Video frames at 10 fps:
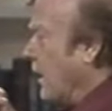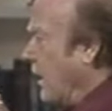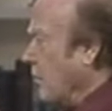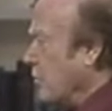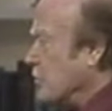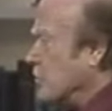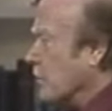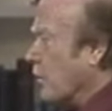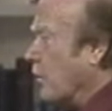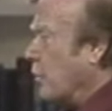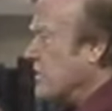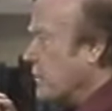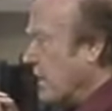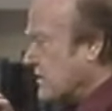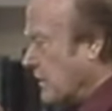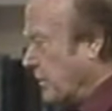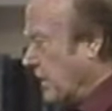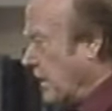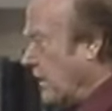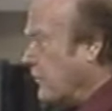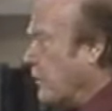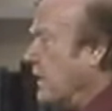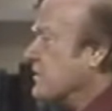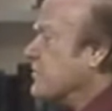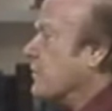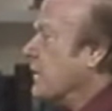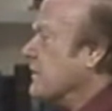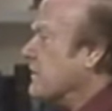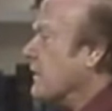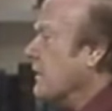embouchure which makes the playing of your instrument